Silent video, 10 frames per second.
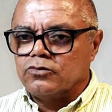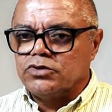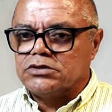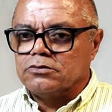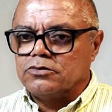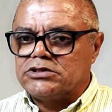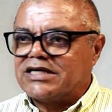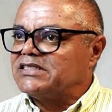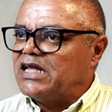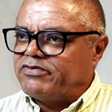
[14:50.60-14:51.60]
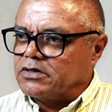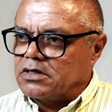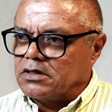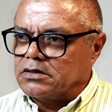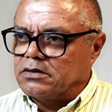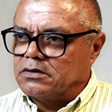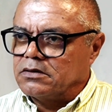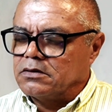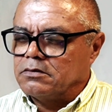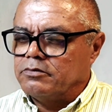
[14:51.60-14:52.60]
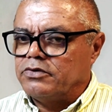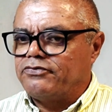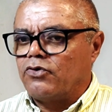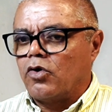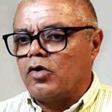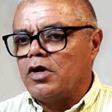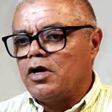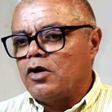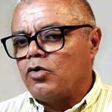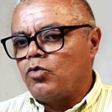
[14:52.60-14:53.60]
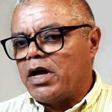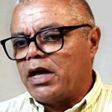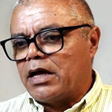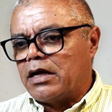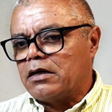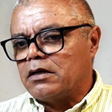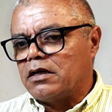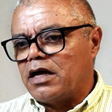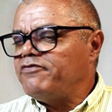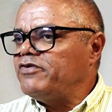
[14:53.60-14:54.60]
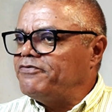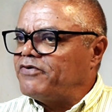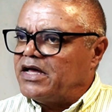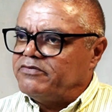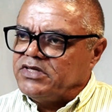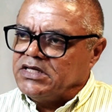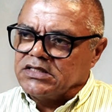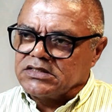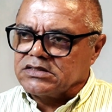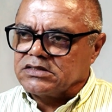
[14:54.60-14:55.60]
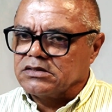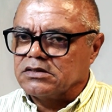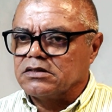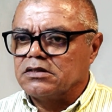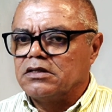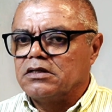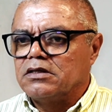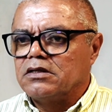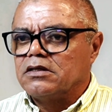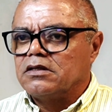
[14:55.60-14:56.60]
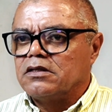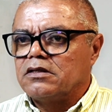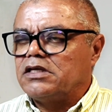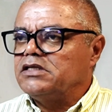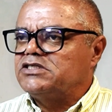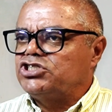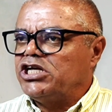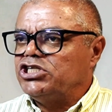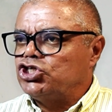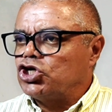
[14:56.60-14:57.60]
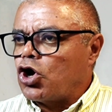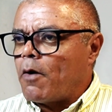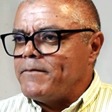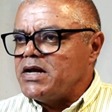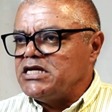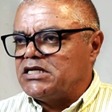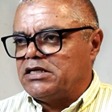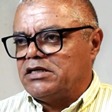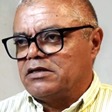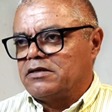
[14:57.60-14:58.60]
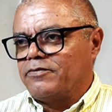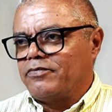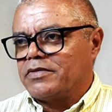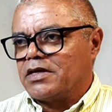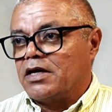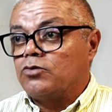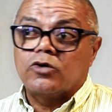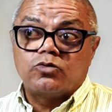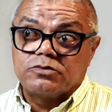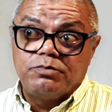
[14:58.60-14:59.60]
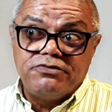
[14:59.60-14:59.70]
which has never occurred before, where every 5 years, things change completely. And what was